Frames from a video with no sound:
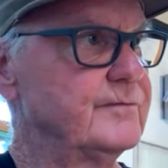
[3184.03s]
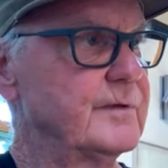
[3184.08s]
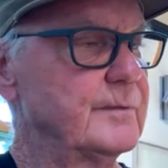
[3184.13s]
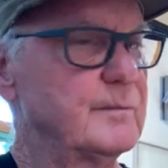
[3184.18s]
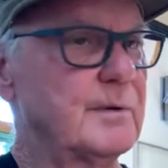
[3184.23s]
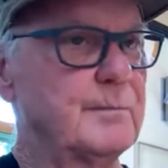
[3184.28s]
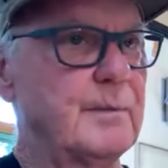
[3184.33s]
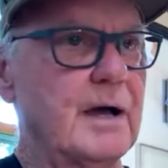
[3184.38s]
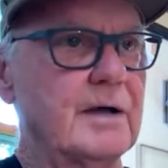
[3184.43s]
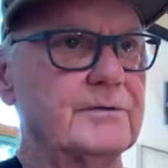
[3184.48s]
them
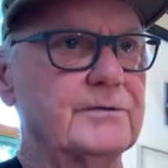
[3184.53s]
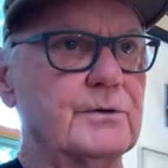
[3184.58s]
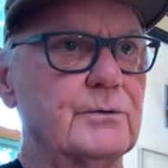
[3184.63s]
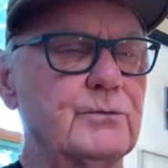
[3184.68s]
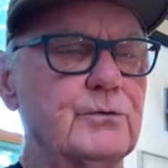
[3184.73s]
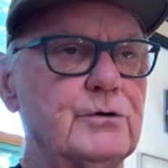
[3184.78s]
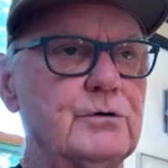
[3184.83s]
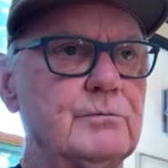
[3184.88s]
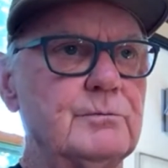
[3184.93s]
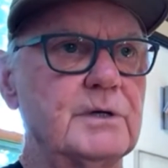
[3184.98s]
about the
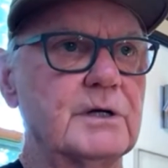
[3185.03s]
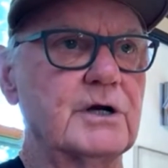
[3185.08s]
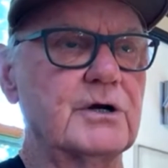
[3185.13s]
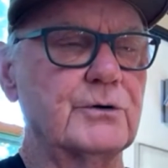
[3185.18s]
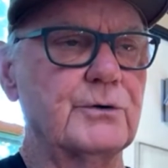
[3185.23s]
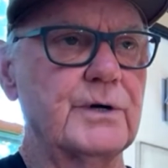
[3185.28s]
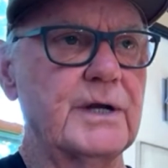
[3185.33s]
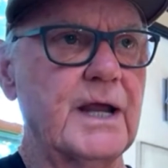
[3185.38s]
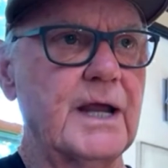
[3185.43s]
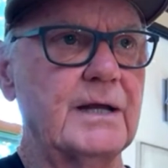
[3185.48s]
room and
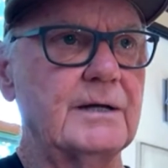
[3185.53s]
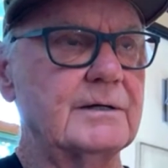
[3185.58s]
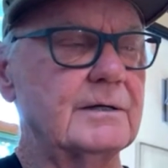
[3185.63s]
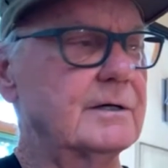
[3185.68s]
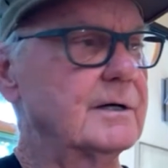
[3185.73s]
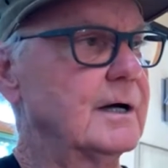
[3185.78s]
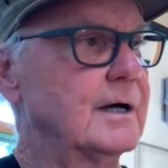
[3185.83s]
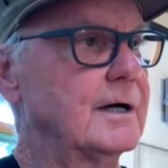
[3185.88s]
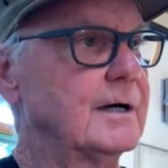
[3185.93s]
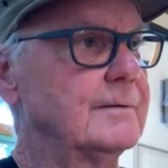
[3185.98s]
create
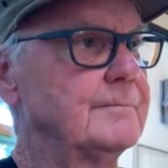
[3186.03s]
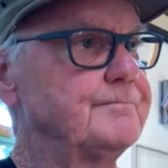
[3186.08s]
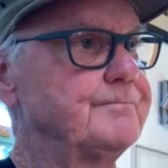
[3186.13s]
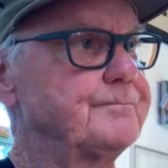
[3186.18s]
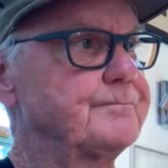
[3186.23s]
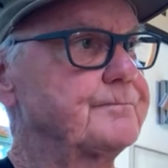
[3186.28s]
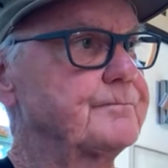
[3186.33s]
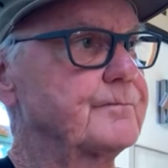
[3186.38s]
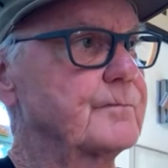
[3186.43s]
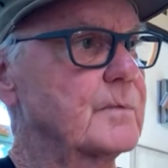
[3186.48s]
a
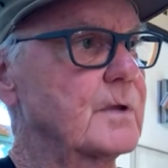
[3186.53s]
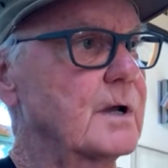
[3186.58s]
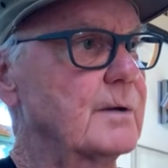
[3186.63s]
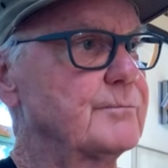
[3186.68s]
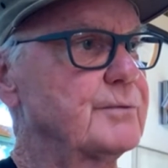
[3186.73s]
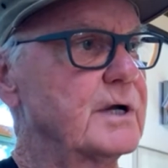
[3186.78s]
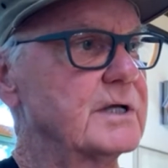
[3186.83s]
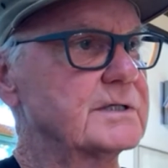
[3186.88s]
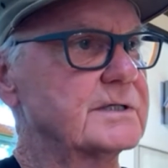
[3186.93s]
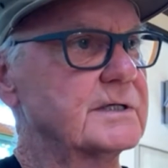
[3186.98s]

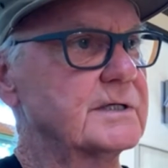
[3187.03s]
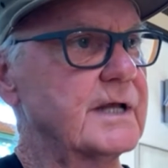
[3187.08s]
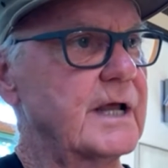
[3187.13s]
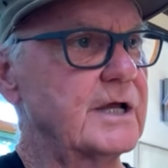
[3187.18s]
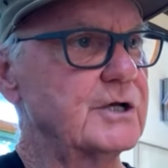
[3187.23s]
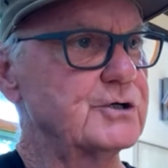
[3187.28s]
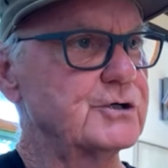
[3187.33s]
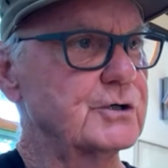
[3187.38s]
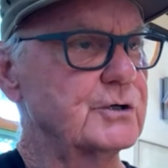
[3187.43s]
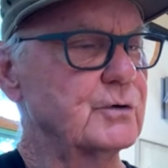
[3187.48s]

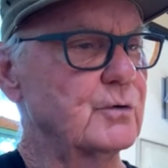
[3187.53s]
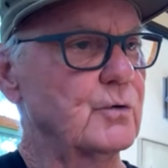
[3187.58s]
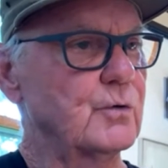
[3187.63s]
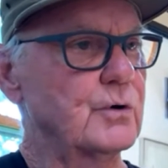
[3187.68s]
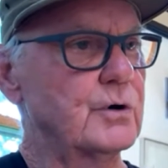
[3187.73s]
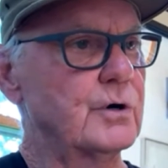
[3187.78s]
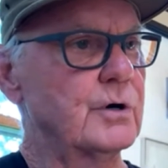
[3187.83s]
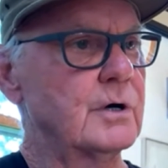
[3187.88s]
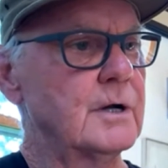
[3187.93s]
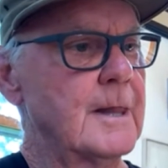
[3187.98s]
presentation
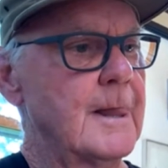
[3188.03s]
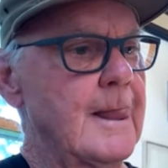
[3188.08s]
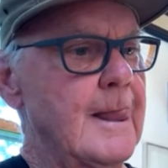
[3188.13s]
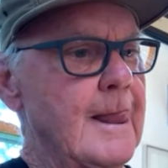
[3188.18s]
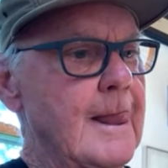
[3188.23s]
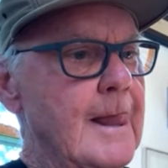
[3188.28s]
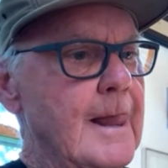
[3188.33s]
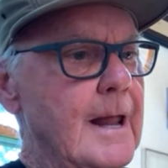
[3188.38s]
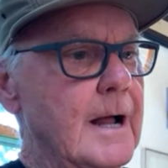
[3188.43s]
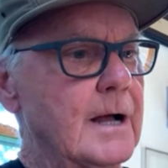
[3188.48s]
or
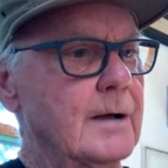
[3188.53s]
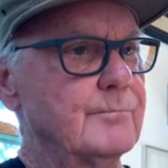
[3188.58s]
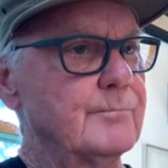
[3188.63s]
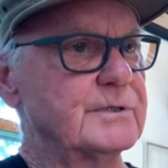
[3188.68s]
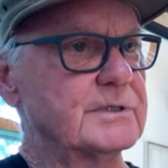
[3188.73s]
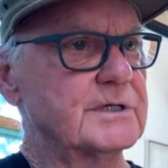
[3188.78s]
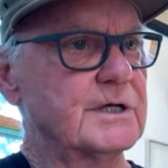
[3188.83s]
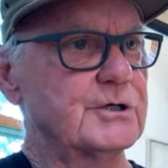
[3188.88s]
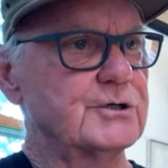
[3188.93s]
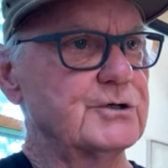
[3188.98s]
a
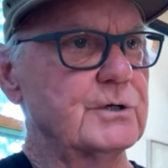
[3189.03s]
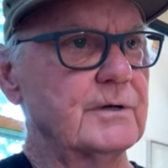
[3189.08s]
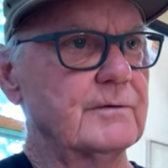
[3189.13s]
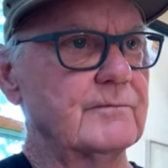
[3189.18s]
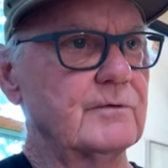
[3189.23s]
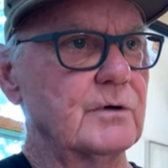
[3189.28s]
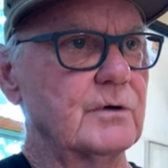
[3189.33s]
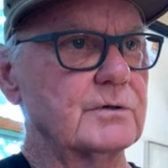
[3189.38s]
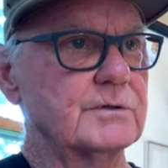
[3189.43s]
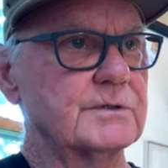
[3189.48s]
position
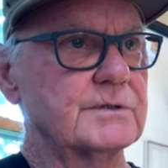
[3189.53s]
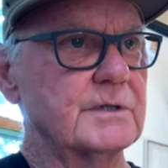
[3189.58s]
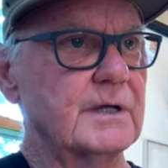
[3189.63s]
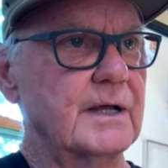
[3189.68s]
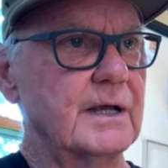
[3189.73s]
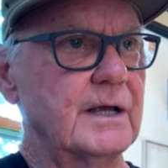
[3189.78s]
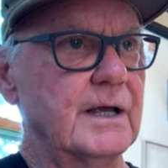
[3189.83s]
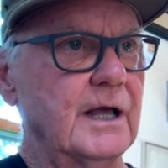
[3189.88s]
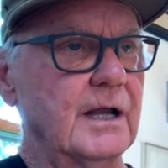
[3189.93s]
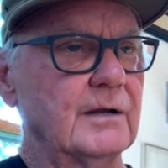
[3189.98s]
of those
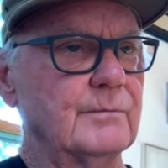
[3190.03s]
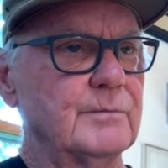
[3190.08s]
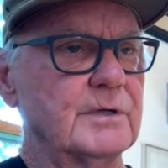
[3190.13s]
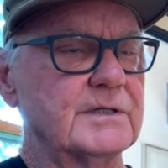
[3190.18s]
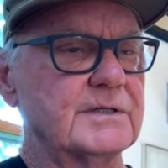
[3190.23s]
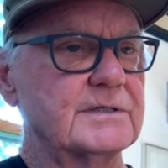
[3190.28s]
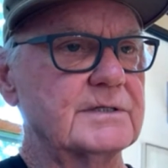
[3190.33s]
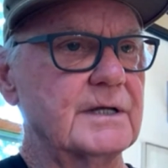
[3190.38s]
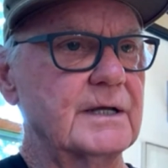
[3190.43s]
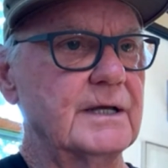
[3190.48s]

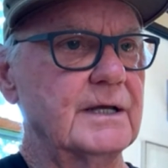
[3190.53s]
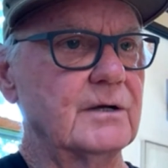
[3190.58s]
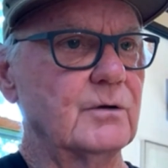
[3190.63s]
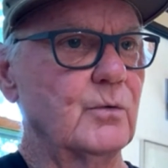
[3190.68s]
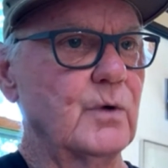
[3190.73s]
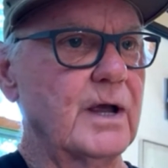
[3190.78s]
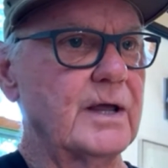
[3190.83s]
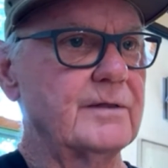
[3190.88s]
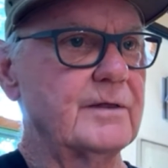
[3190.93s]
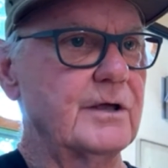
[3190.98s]
elements in a
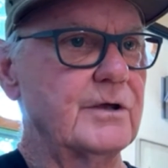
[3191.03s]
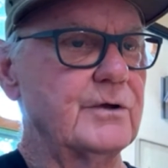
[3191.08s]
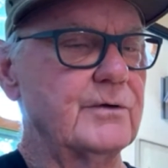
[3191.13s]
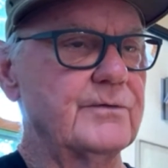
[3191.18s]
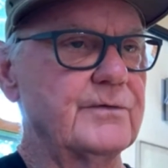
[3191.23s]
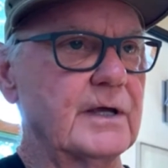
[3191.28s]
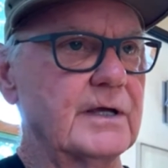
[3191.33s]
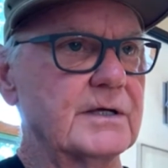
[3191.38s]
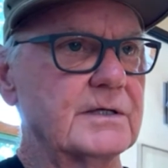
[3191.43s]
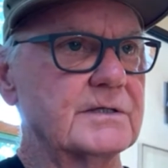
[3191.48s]
way that you
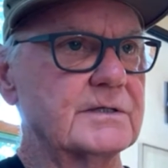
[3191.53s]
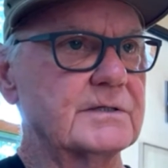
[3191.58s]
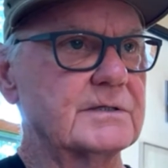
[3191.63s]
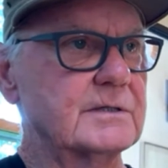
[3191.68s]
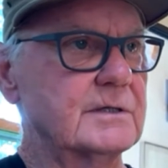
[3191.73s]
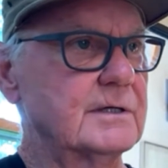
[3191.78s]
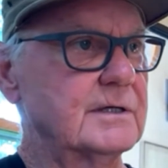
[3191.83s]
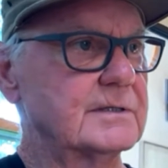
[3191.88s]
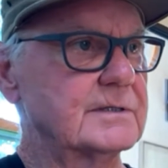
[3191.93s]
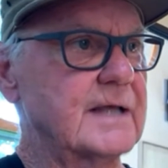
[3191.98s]
think is
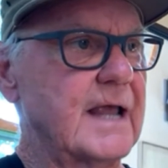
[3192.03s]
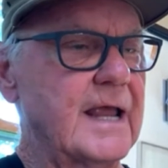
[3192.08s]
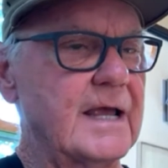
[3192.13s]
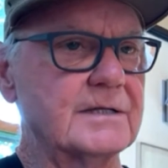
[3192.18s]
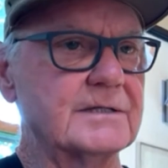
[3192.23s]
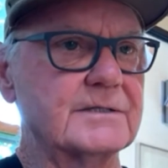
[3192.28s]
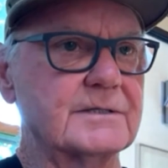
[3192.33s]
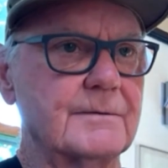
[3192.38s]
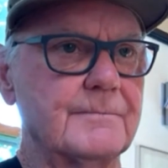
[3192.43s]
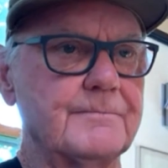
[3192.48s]

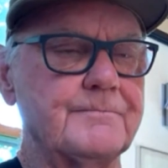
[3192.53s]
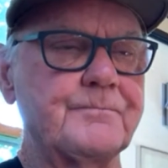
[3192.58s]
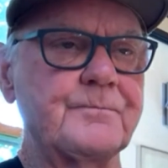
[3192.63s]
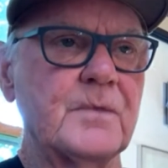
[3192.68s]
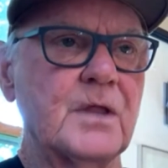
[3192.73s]
handsome.